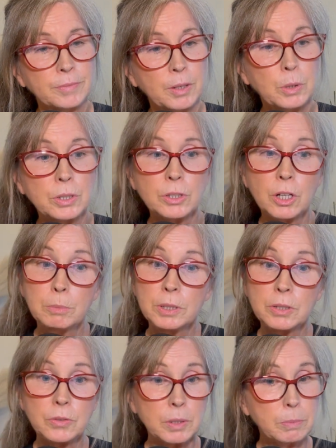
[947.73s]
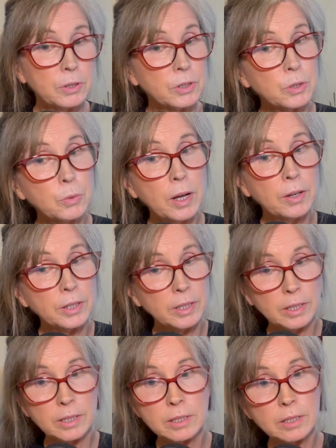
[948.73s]
where so much of spirituality
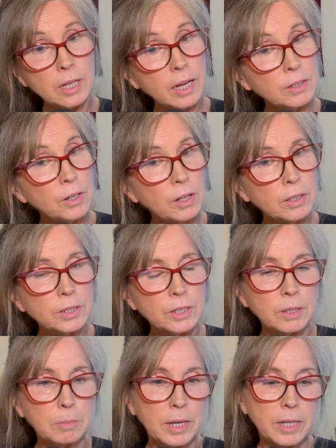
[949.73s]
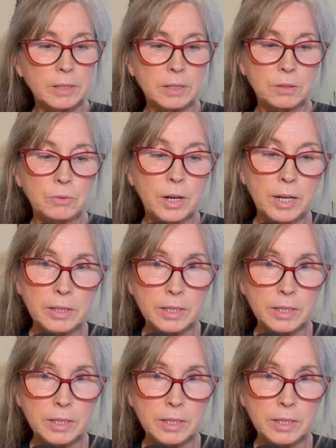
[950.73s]
is technology-based, right?